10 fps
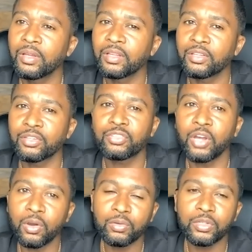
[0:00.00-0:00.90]
the
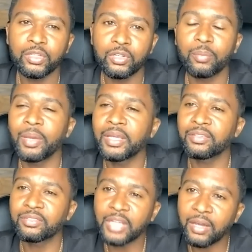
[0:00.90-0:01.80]
song good or make
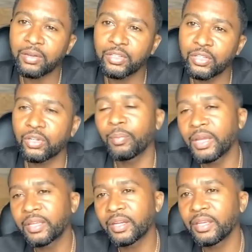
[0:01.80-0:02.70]
it sound good or
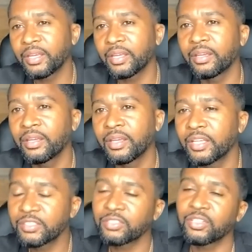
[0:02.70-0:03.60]
make it a hit.
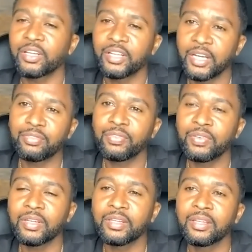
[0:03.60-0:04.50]
It's just a gut
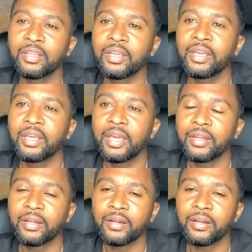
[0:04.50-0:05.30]
feeling. And